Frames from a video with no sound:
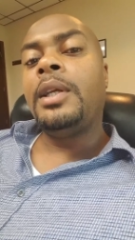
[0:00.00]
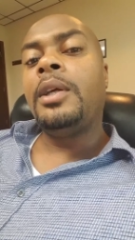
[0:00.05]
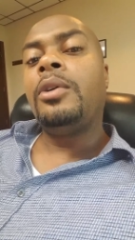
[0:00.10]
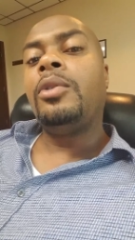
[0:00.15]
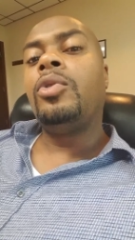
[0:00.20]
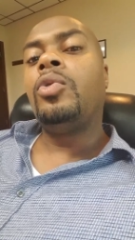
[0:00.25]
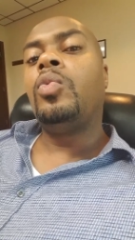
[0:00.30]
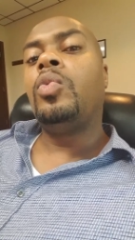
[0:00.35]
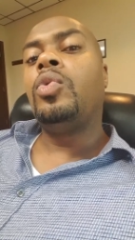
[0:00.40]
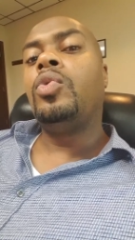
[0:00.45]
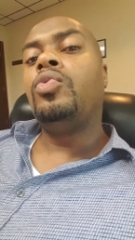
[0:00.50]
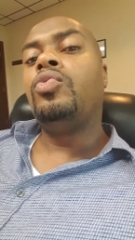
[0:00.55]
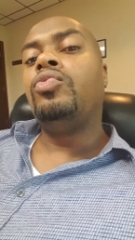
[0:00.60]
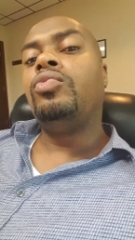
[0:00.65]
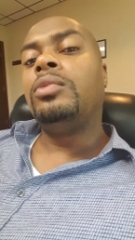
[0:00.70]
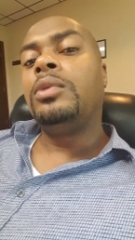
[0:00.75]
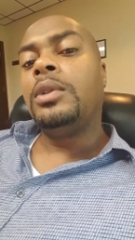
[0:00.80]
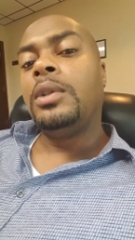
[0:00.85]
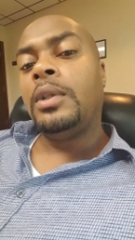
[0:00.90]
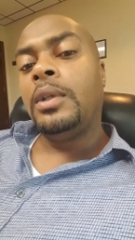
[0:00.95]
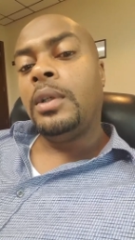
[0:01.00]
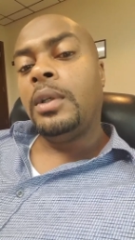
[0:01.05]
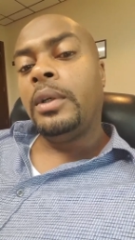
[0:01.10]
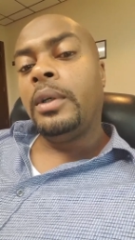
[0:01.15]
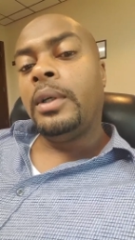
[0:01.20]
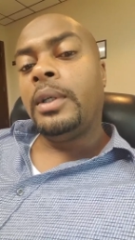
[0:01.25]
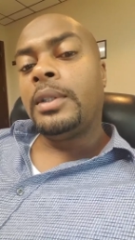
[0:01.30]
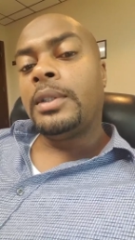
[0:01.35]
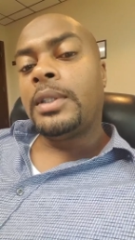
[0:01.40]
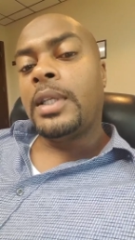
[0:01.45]
heal the wound.
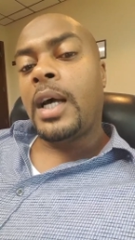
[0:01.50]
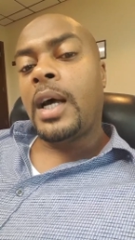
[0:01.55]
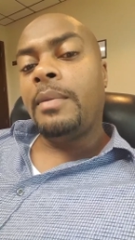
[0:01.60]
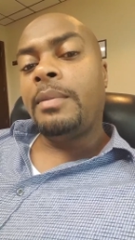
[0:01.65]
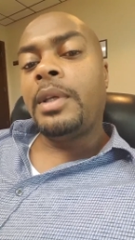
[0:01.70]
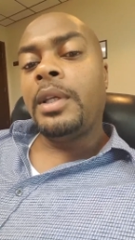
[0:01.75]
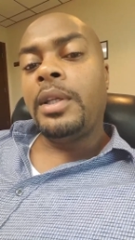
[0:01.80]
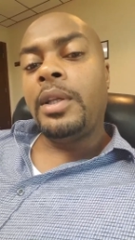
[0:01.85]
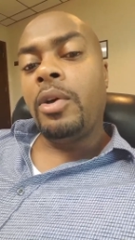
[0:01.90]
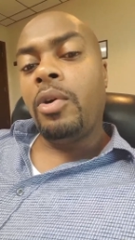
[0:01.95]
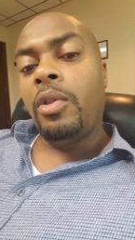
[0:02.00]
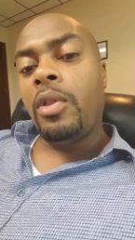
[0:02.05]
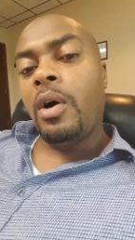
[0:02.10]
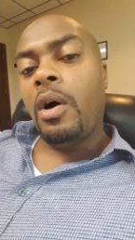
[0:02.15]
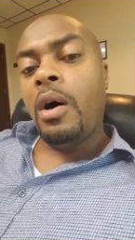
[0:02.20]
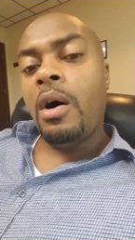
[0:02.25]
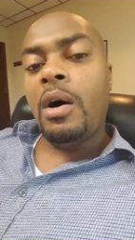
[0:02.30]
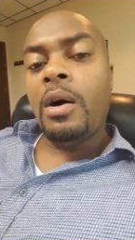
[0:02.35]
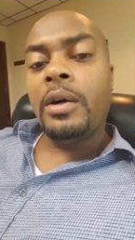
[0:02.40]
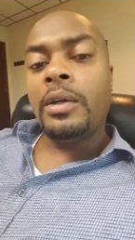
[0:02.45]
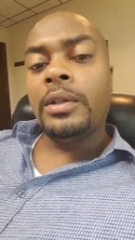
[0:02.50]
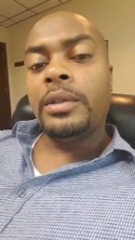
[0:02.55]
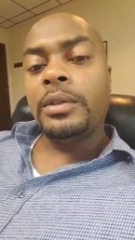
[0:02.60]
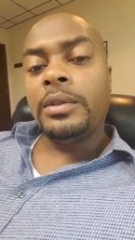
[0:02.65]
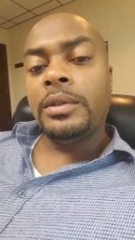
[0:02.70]
Time can heal the heart.